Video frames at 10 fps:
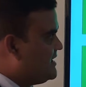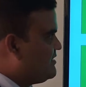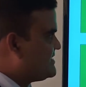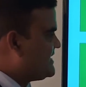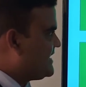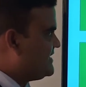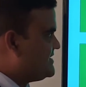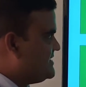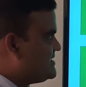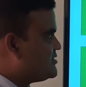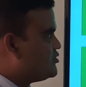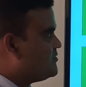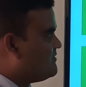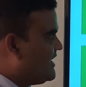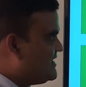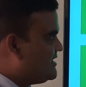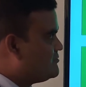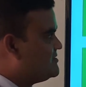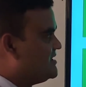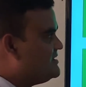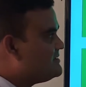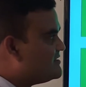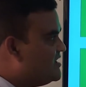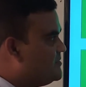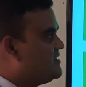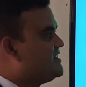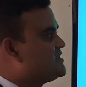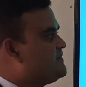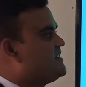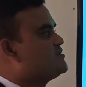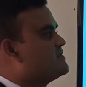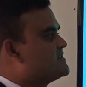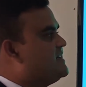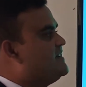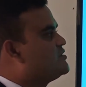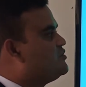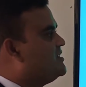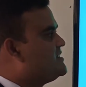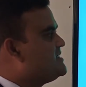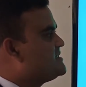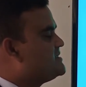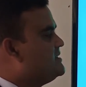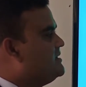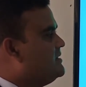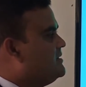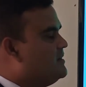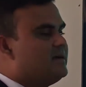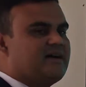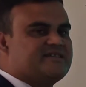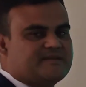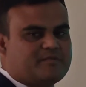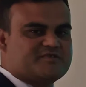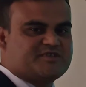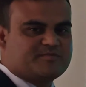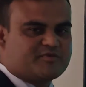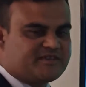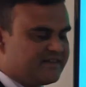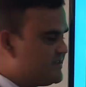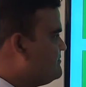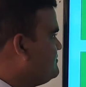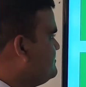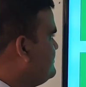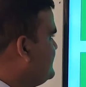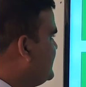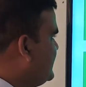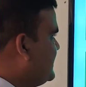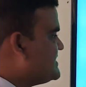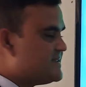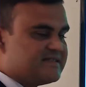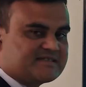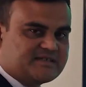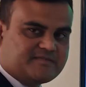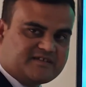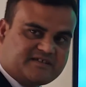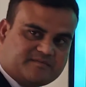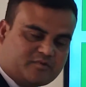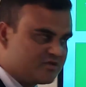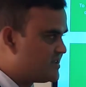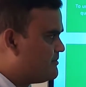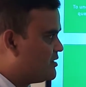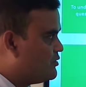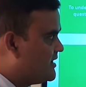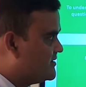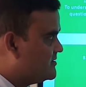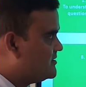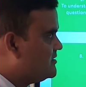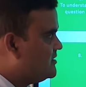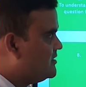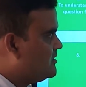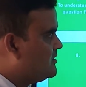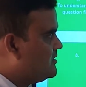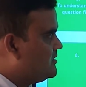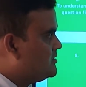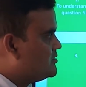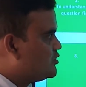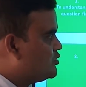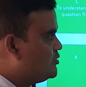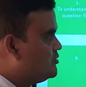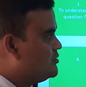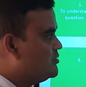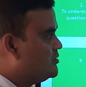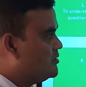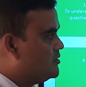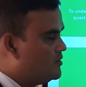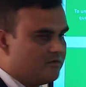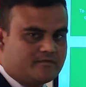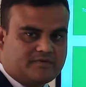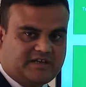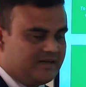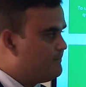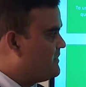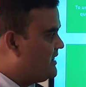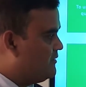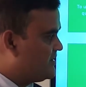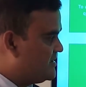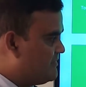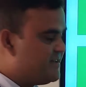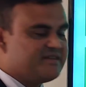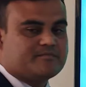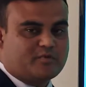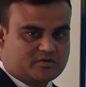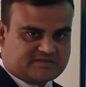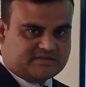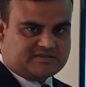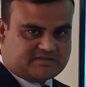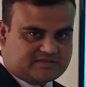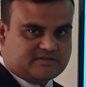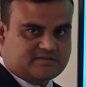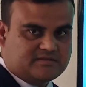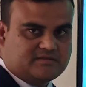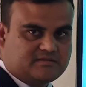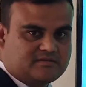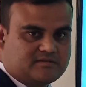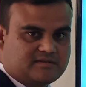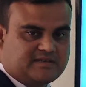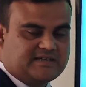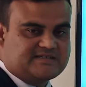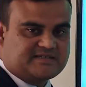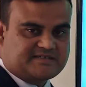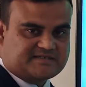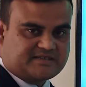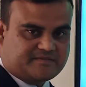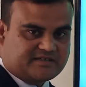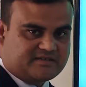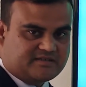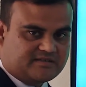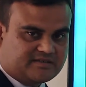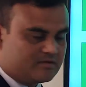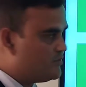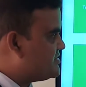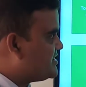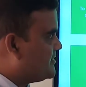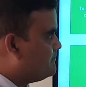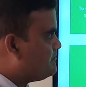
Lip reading: our target is to find out the relevant aspects or side qualities, either positive or negative, as it is given in box number 1, to fill up our remaining boxes as it is given in the question.